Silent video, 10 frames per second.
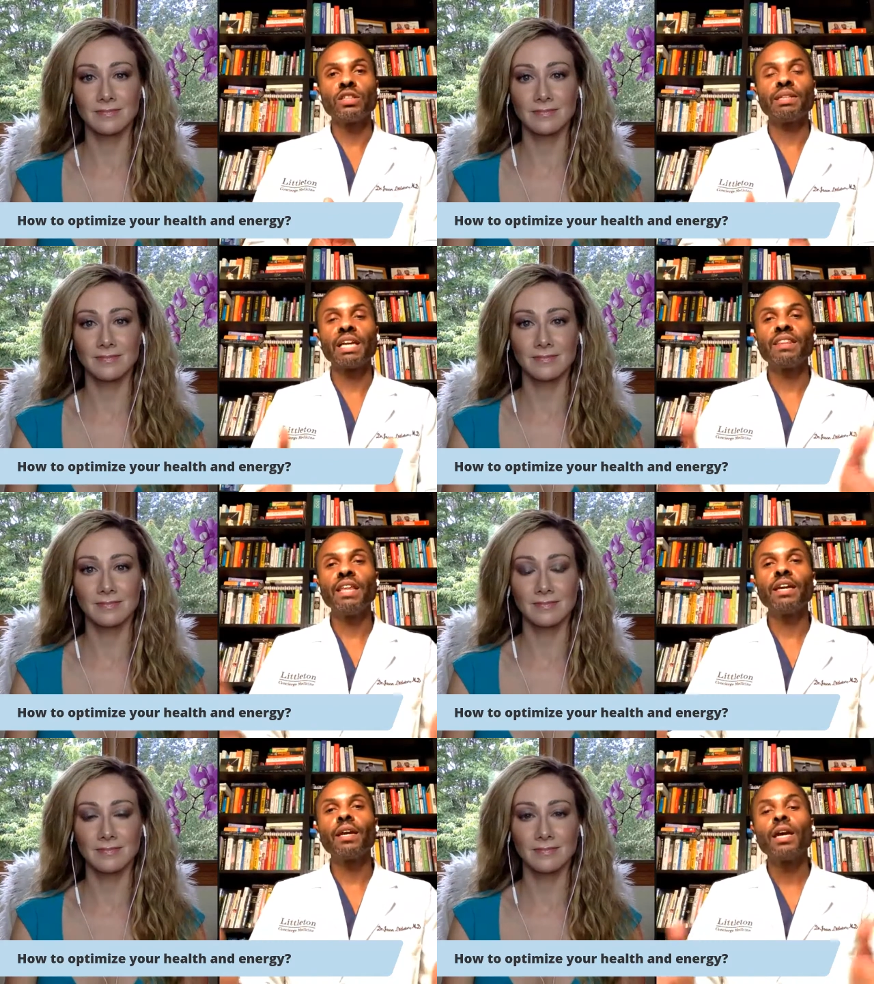Speaker 1: sleep. Because I
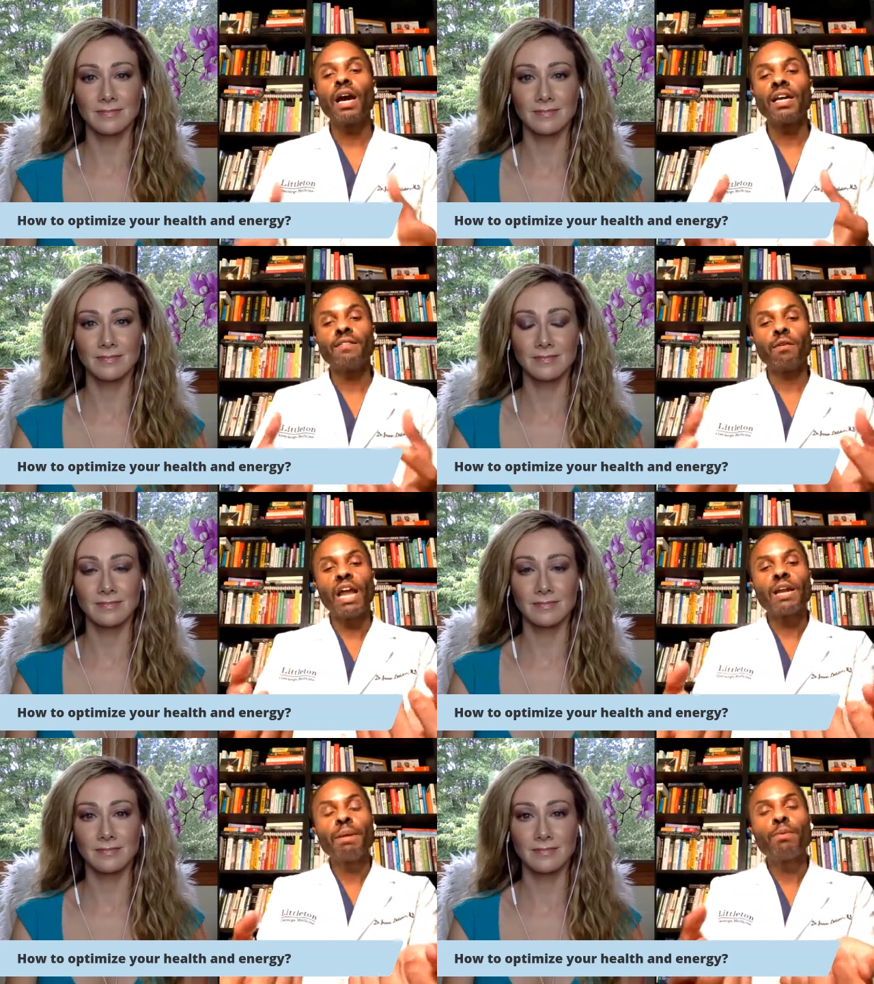think if a
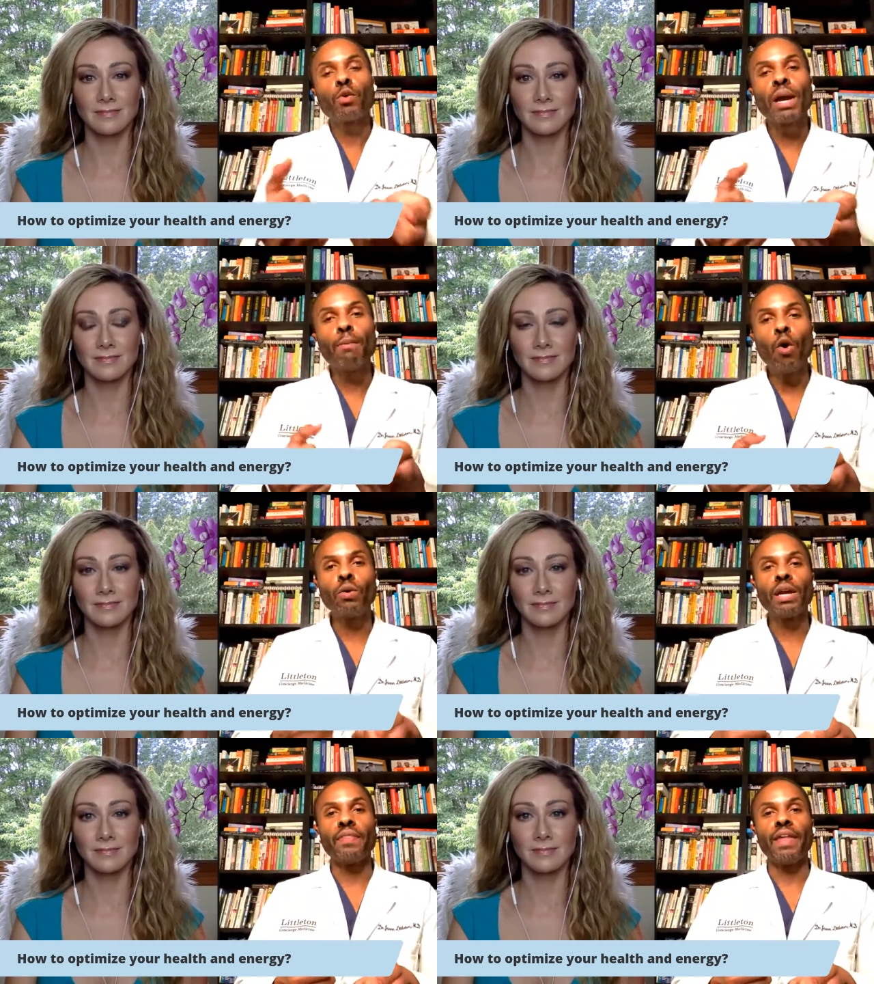lot of people grab
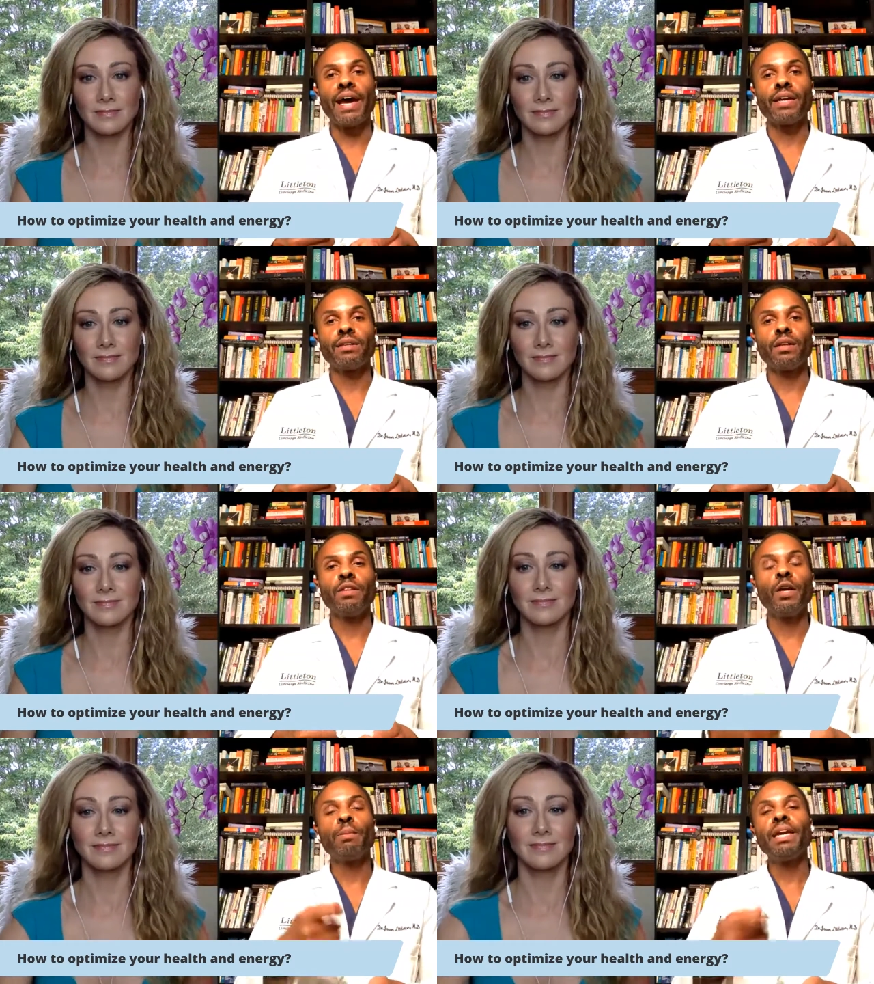hold on that,
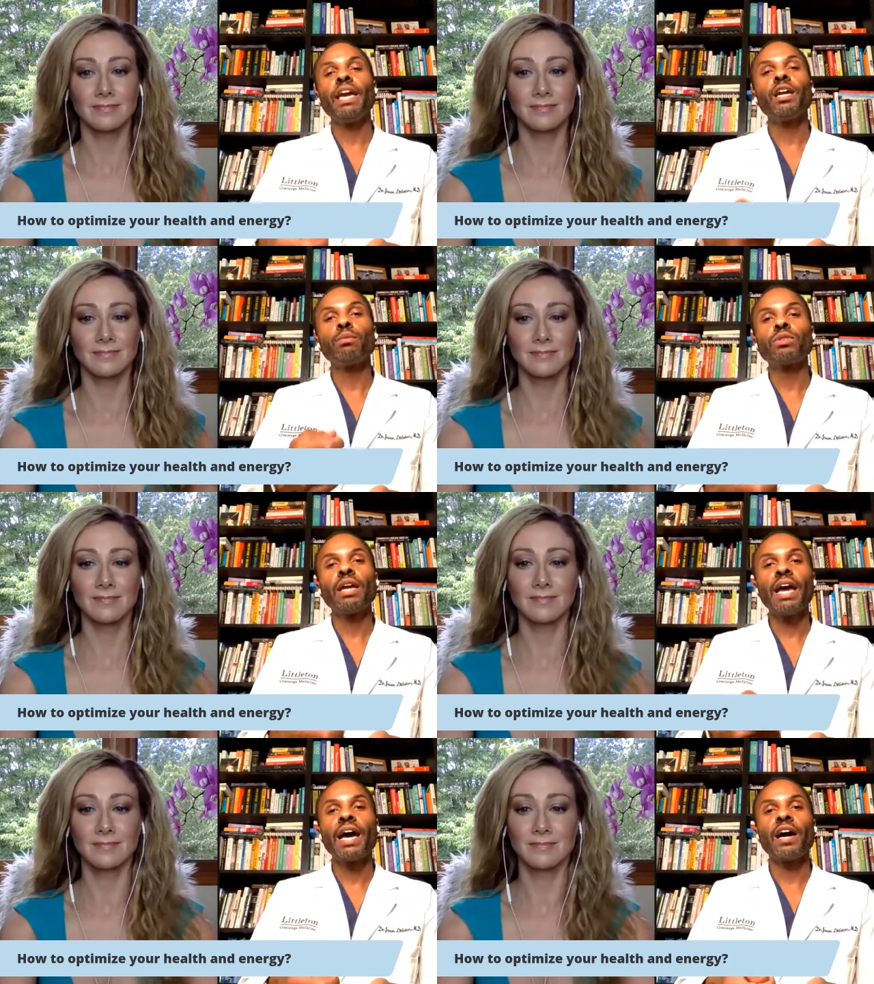they'll be able to
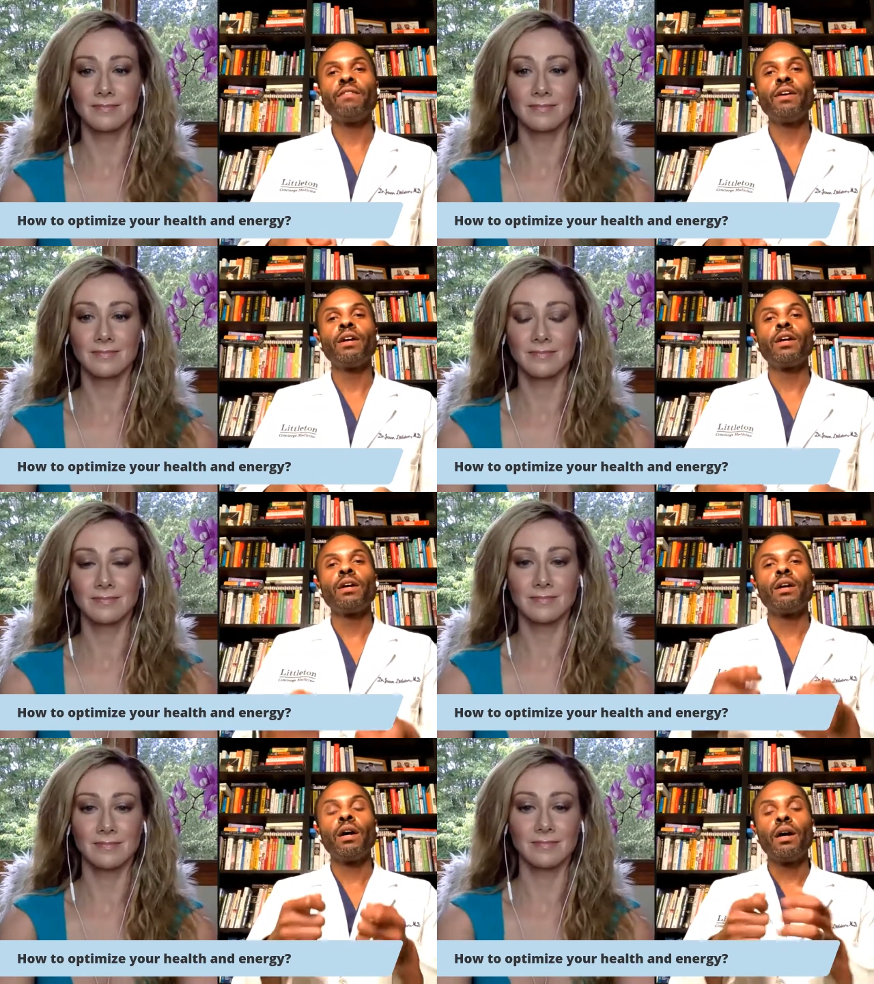have,
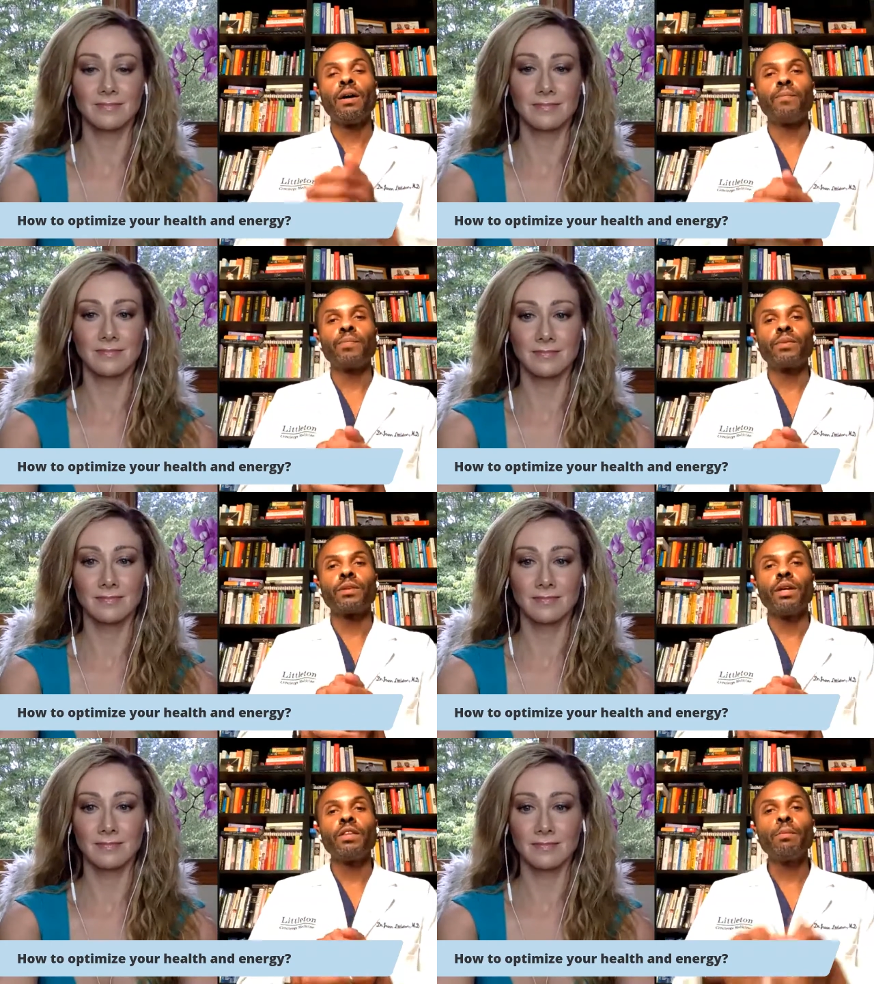um,
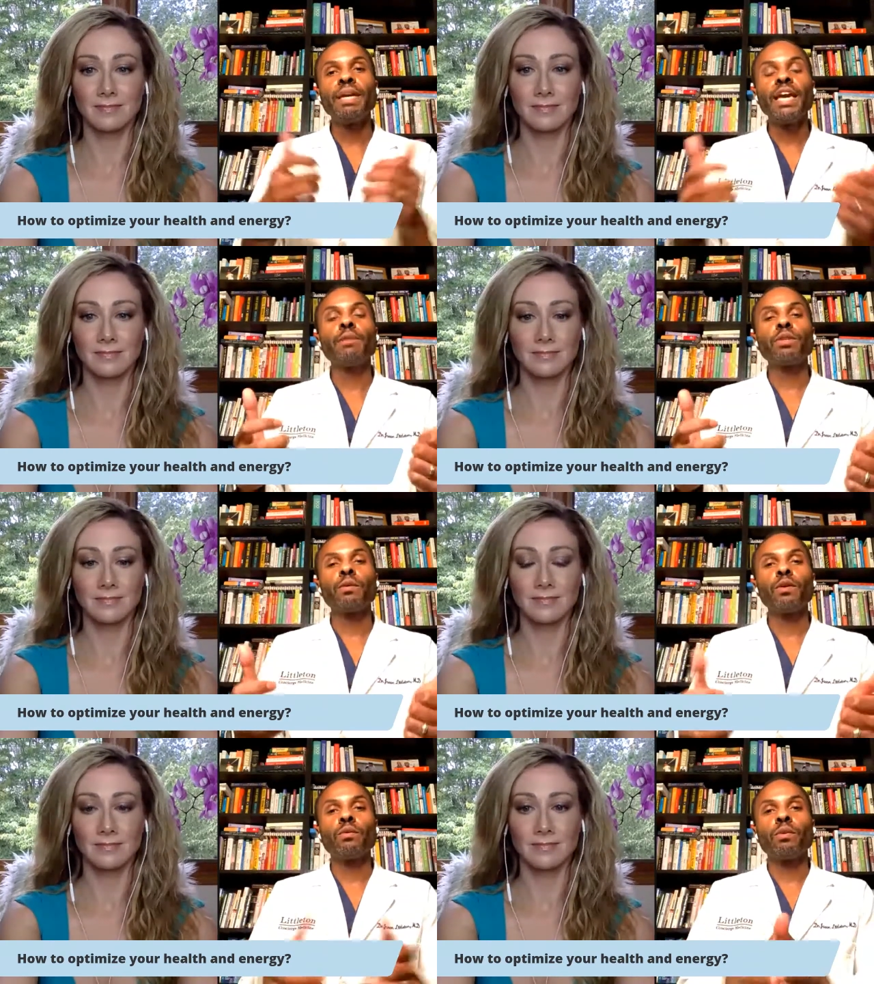they'll be able
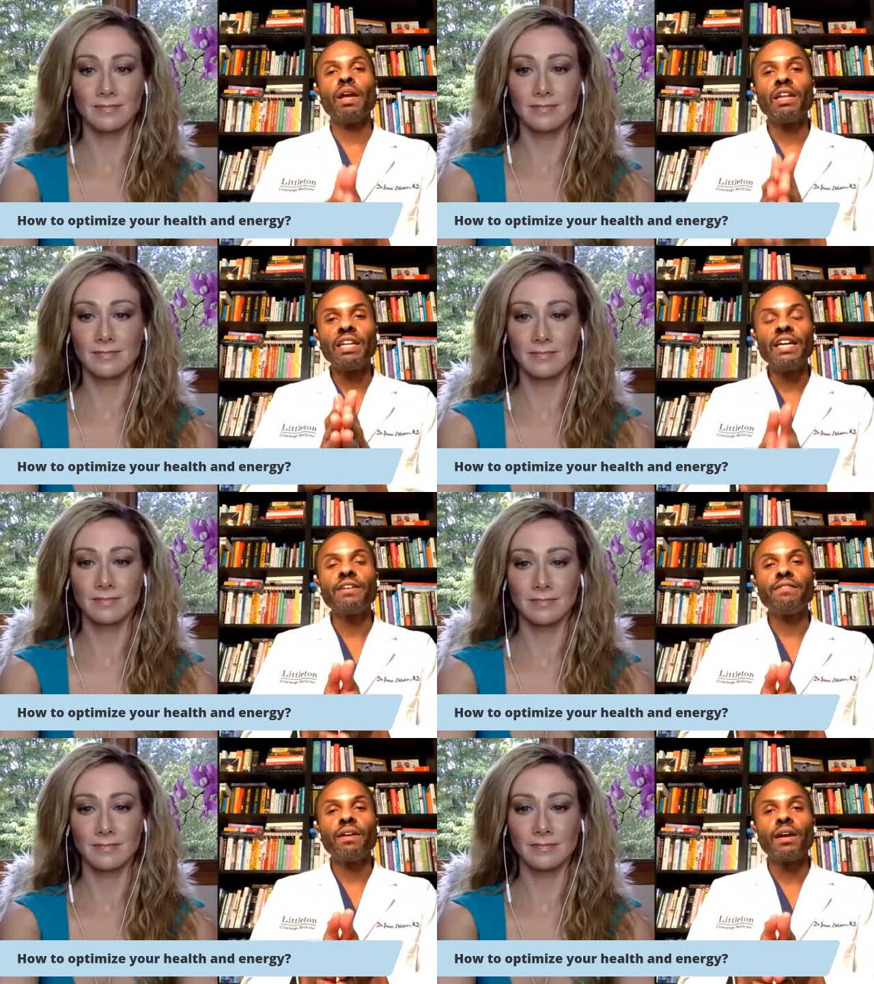to
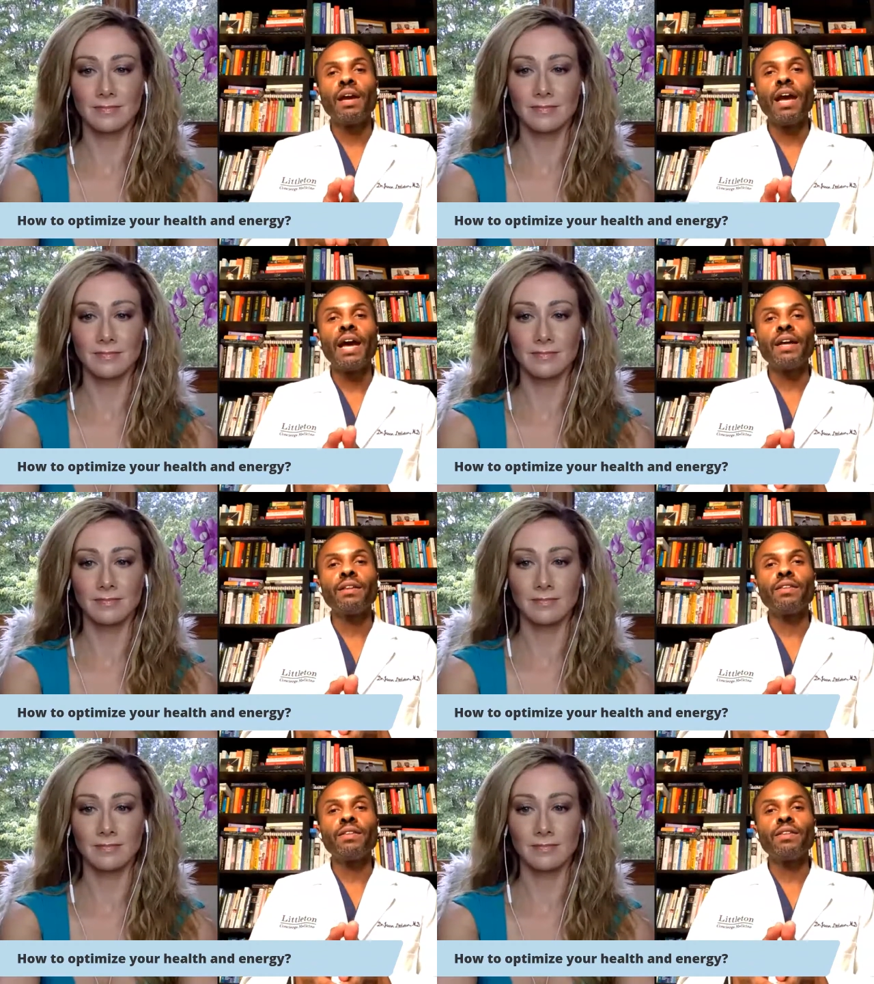live at